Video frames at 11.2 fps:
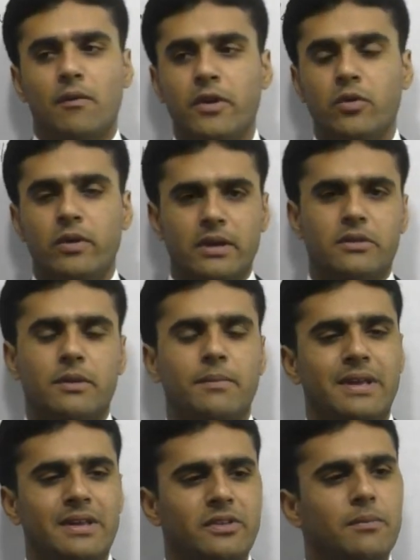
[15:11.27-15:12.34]
When you get
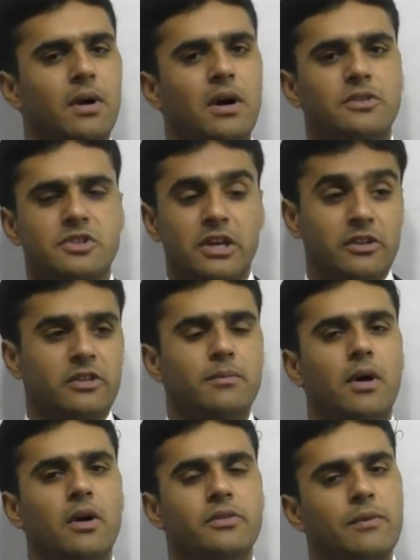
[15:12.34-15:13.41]
some easy marks, 10 easy
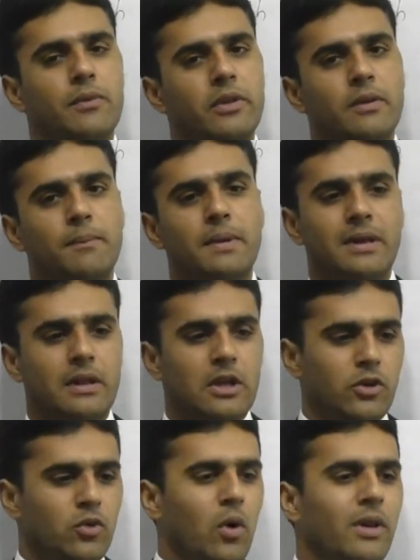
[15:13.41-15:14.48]
marks, say for example,
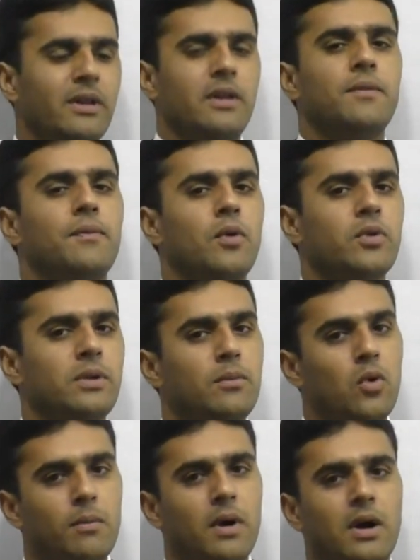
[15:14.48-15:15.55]
you only need 40
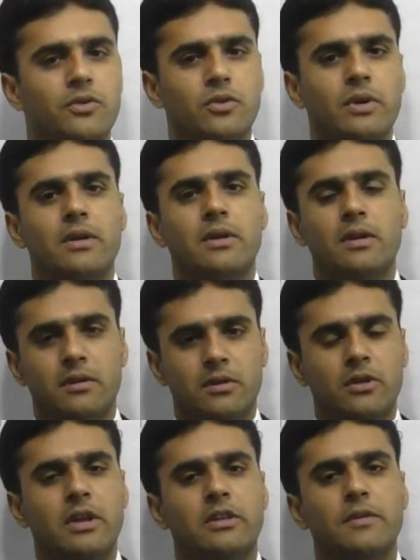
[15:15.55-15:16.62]
more marks to get
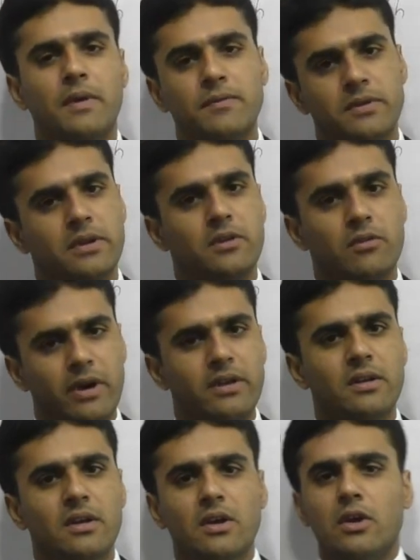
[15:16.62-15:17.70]
the 50, right?